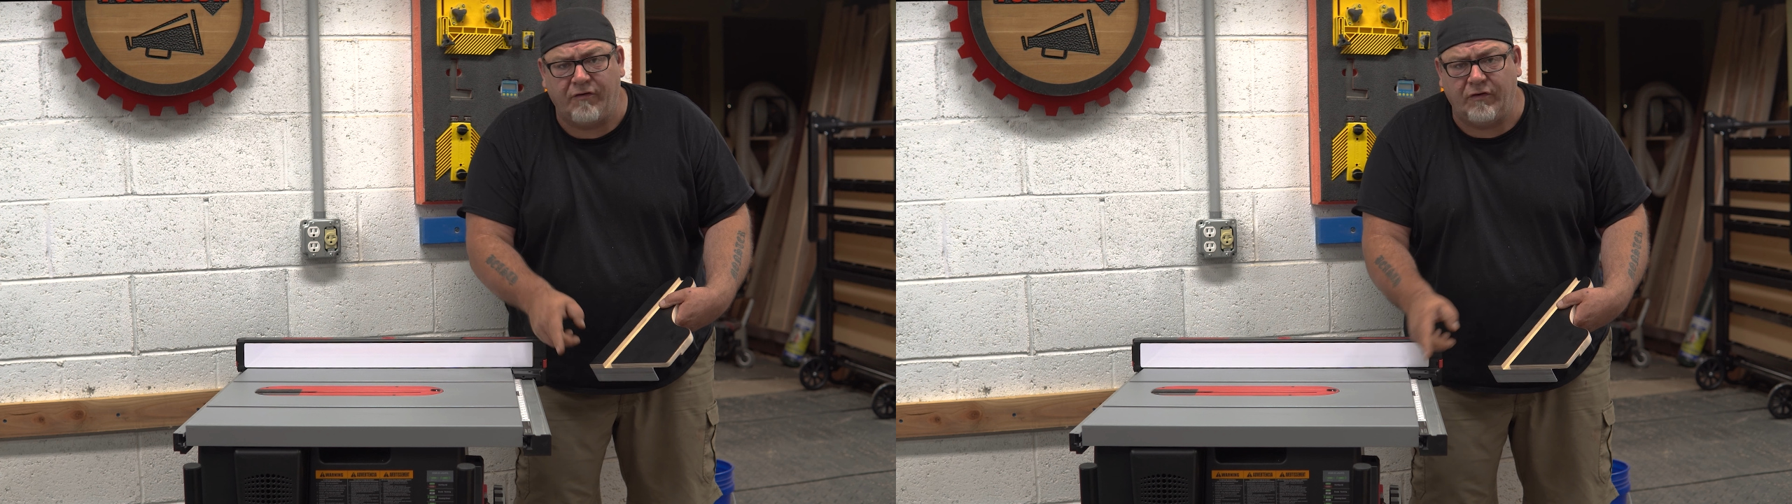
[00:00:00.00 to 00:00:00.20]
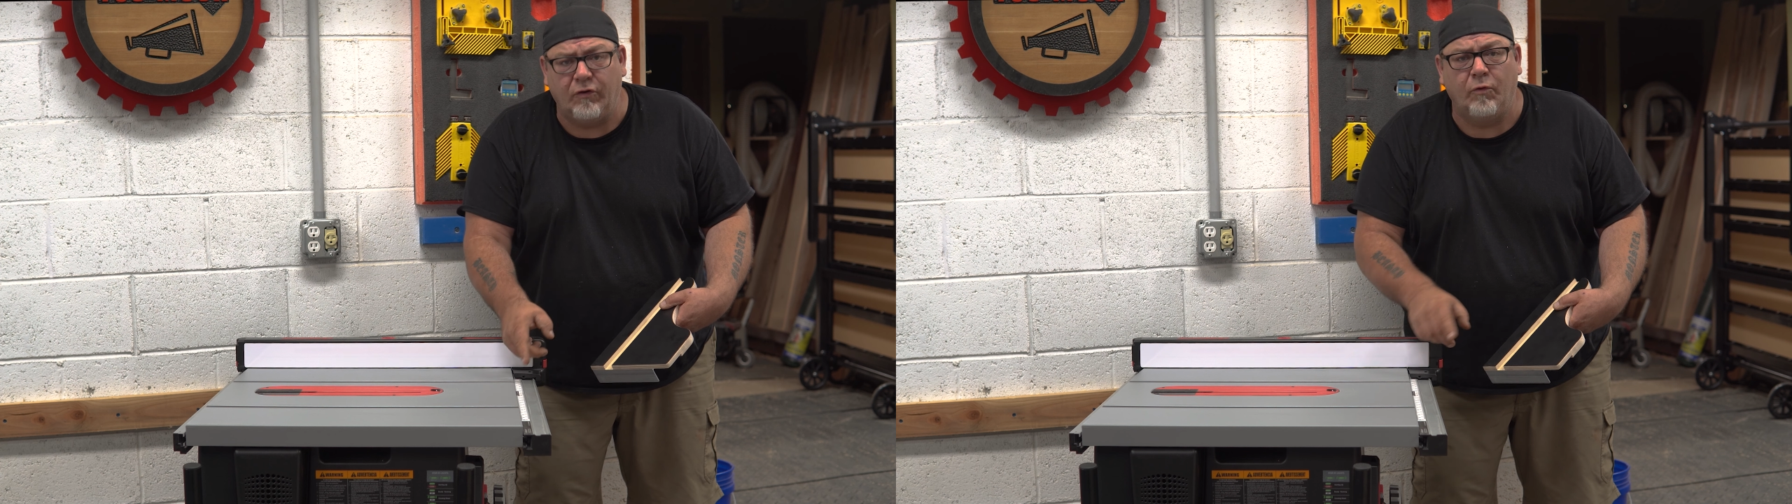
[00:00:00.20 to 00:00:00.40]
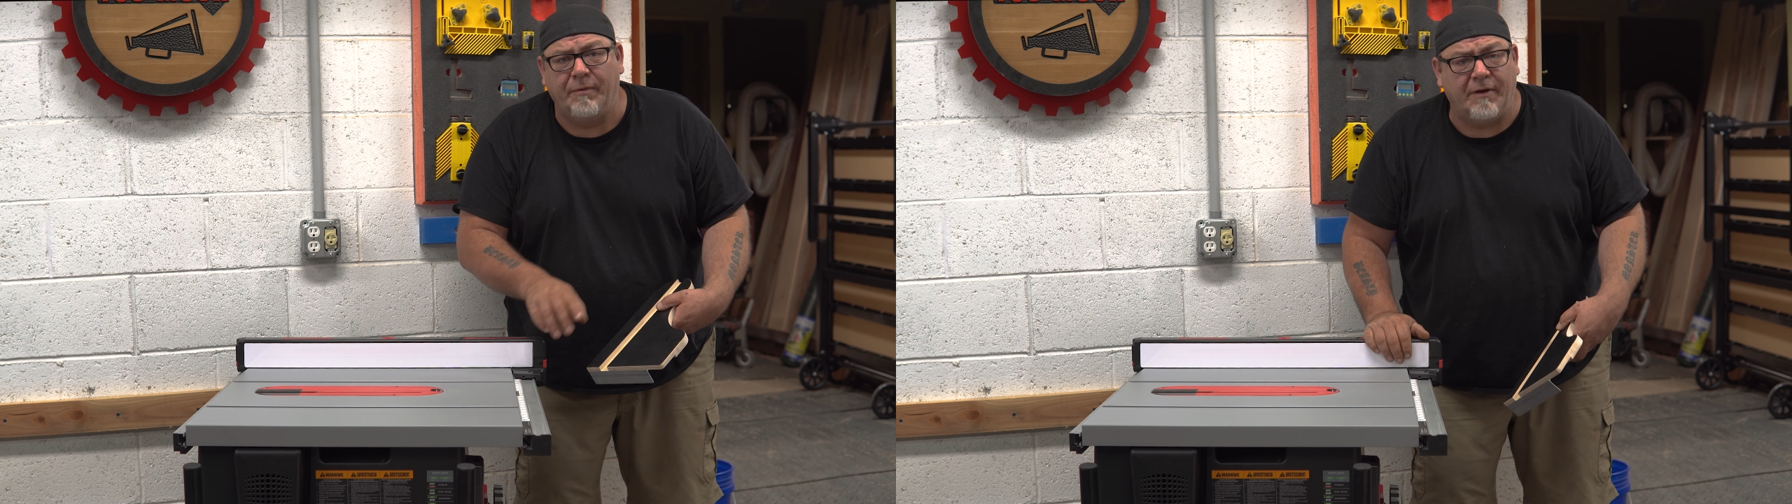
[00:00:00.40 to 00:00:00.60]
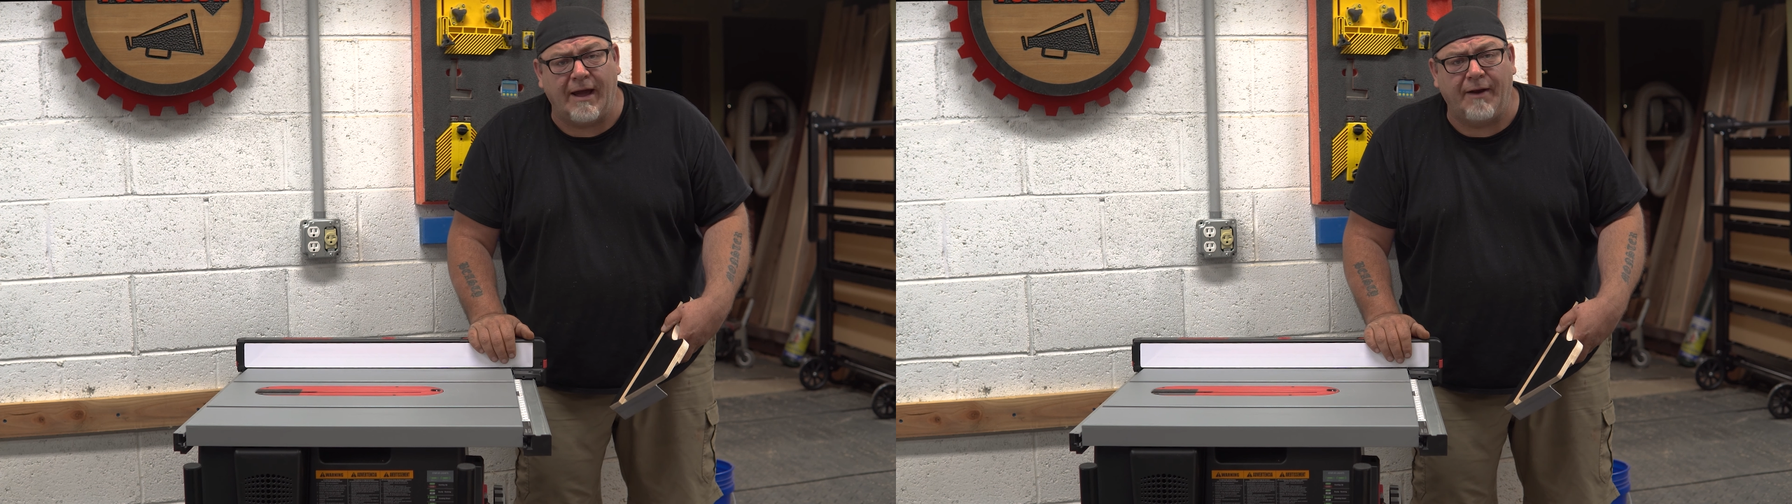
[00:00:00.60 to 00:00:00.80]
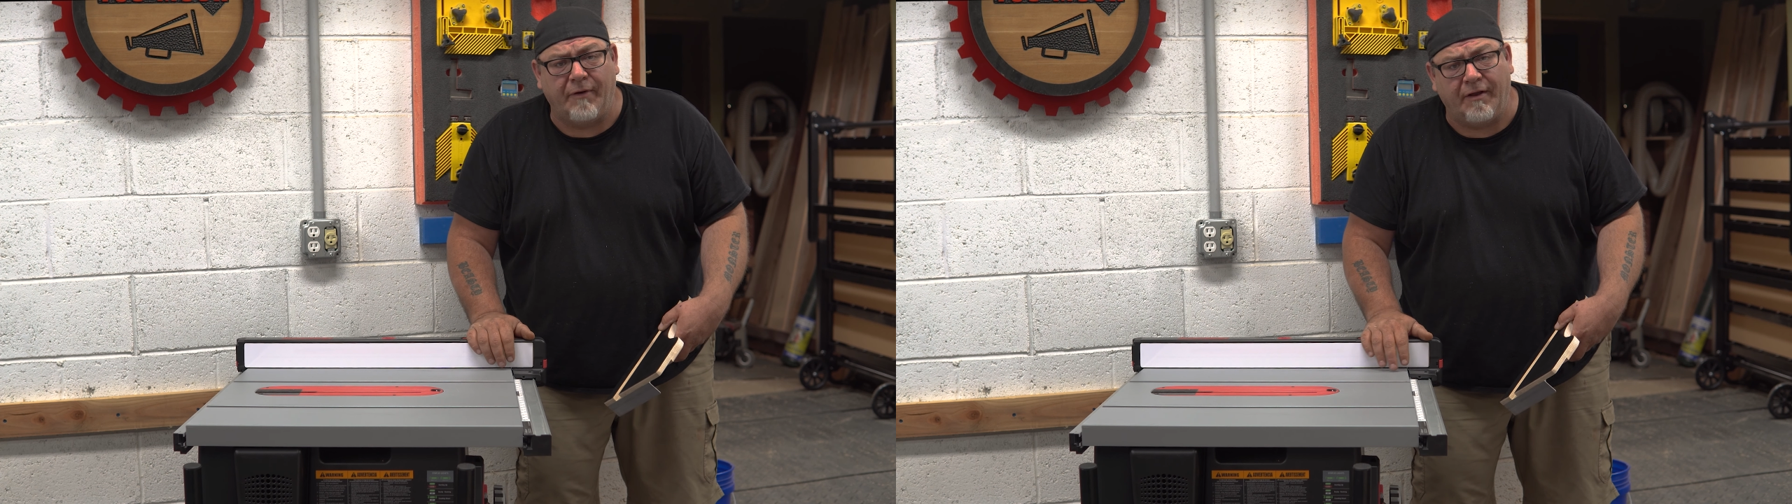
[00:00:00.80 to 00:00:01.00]
tube
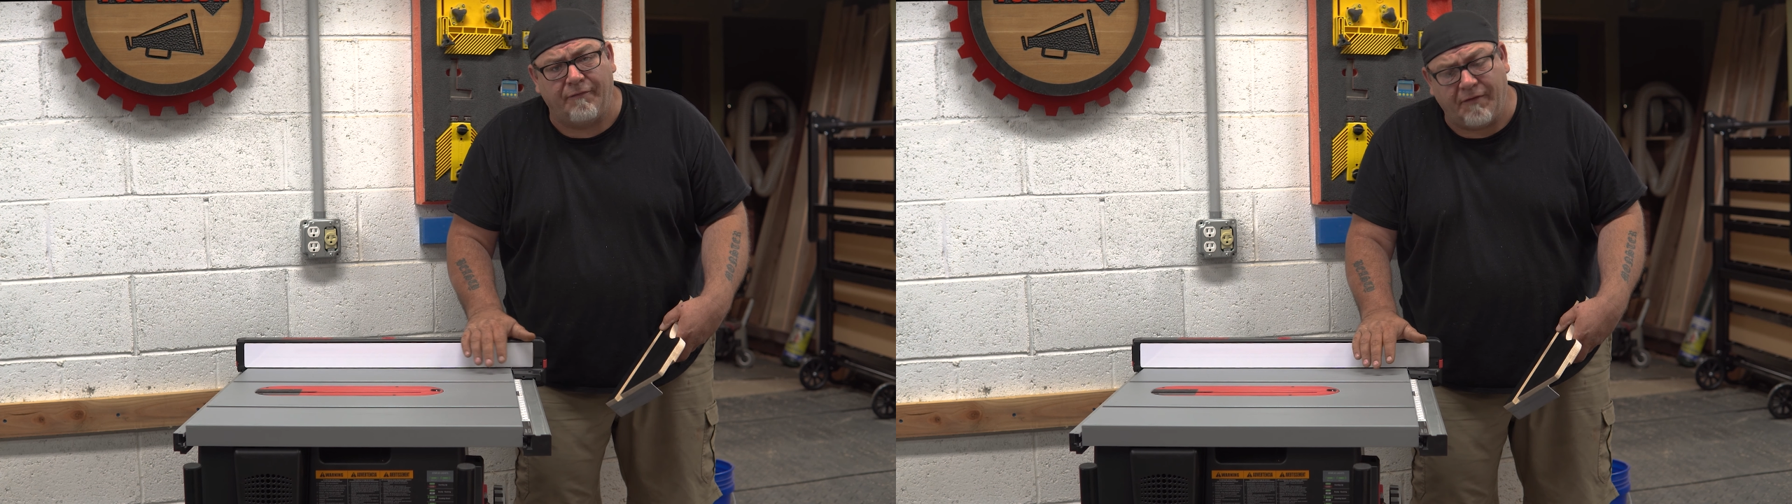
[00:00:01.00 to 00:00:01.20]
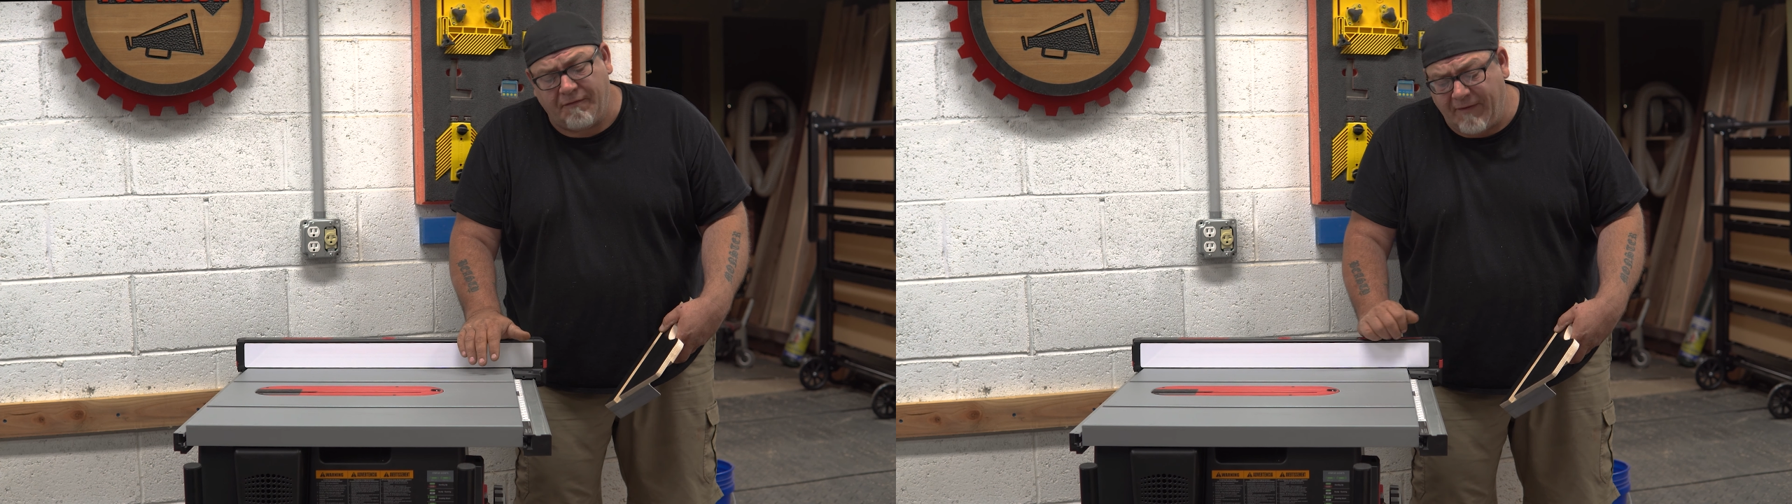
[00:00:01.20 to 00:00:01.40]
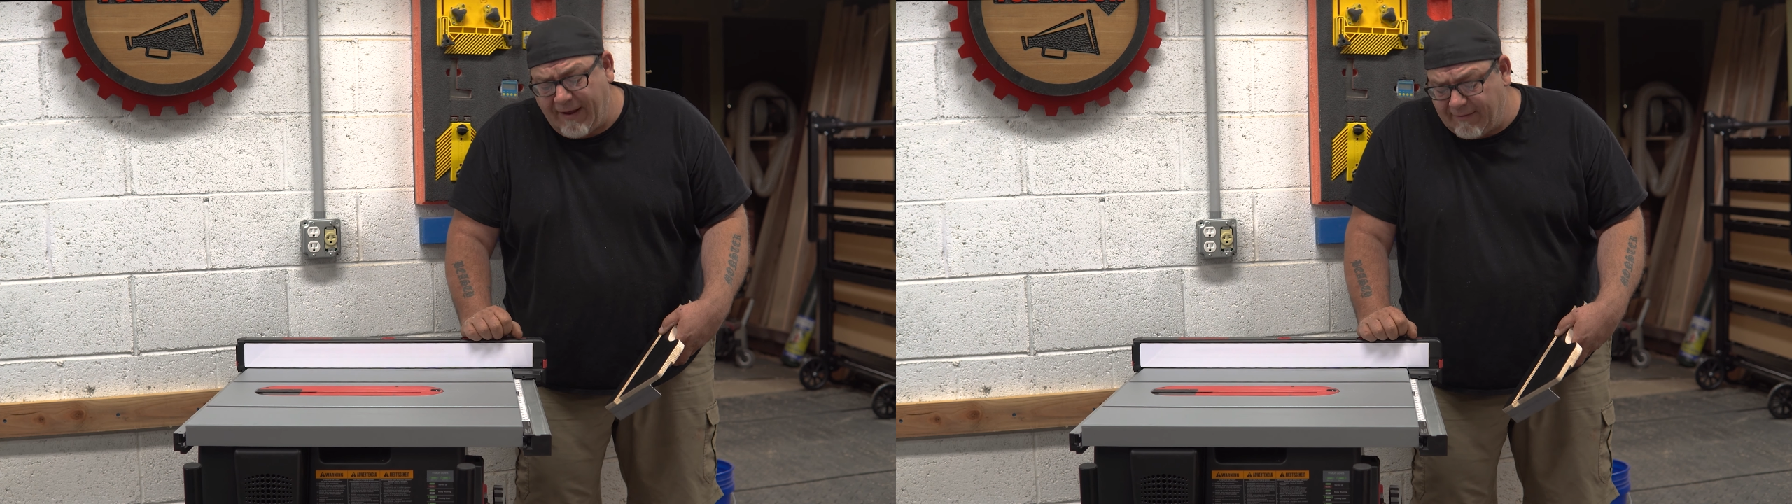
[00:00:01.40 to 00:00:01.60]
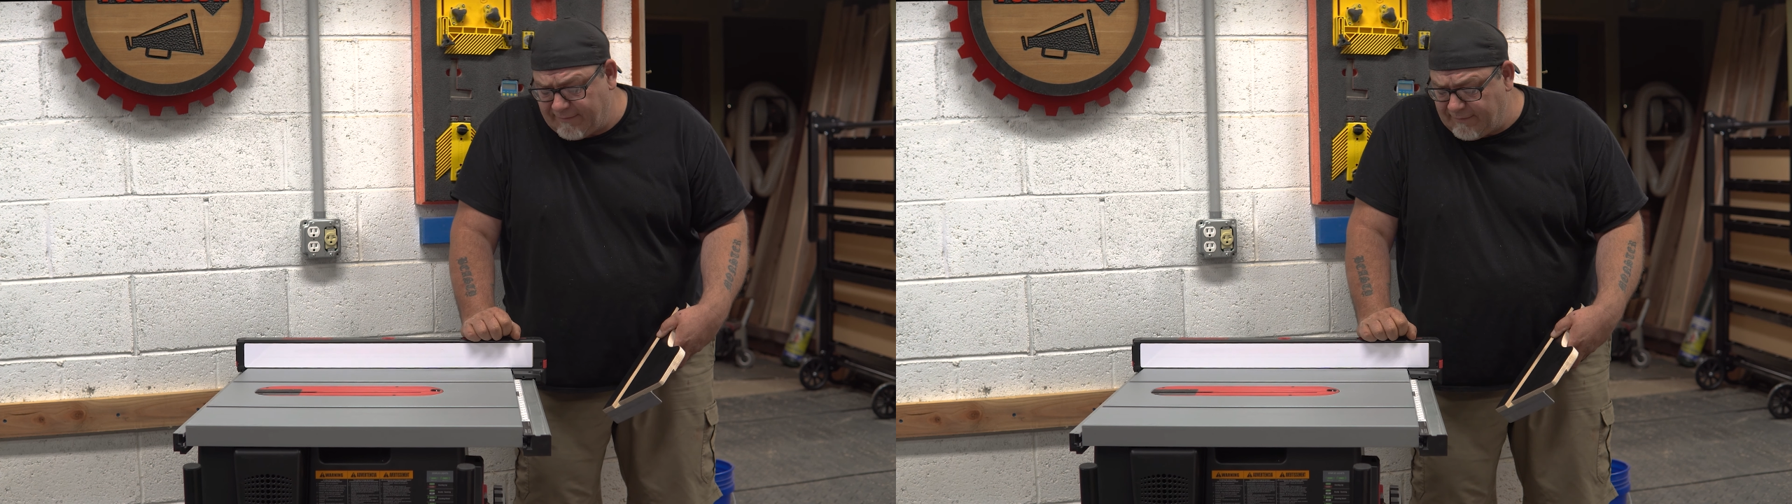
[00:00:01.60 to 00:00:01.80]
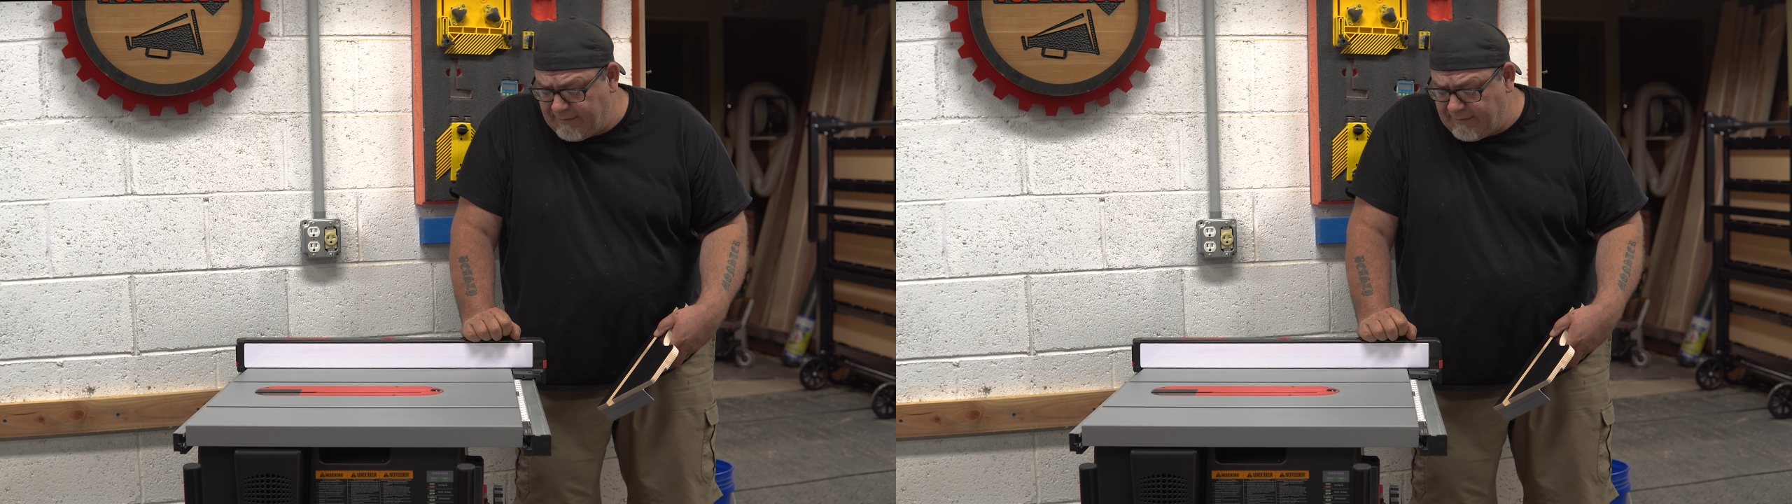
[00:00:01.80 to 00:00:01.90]
guide rail for the fence.